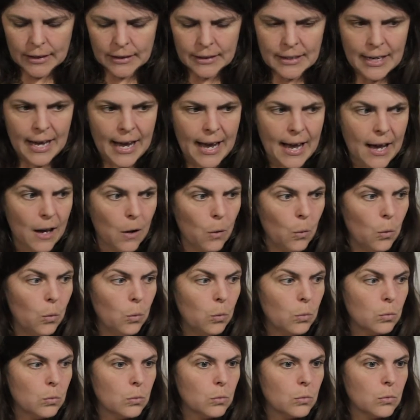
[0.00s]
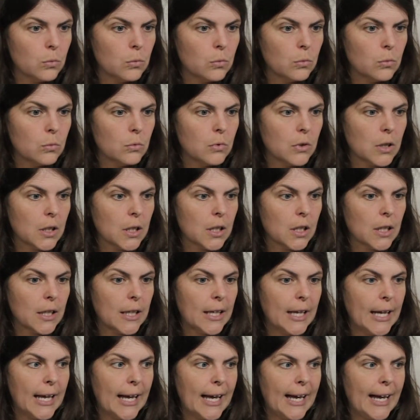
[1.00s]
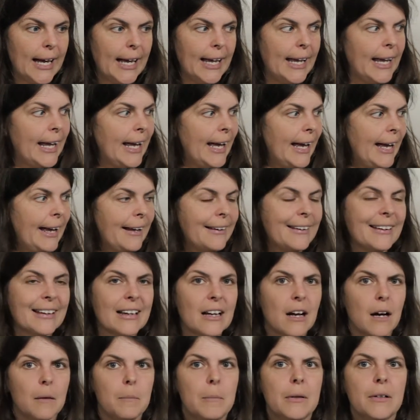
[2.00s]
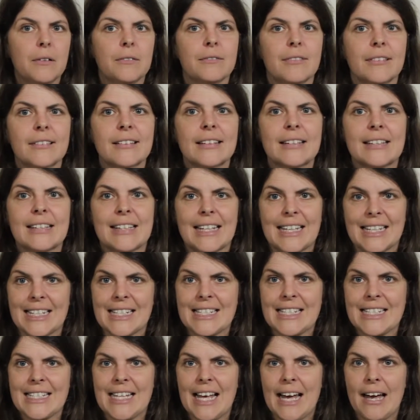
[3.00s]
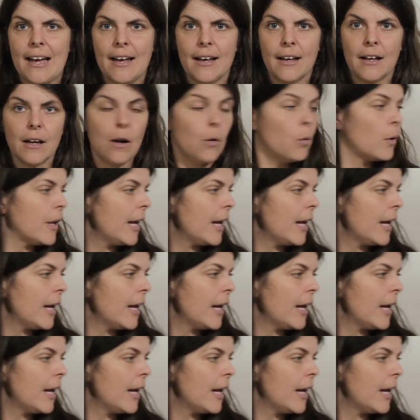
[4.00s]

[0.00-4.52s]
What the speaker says: Now I had a couple of other things that Oh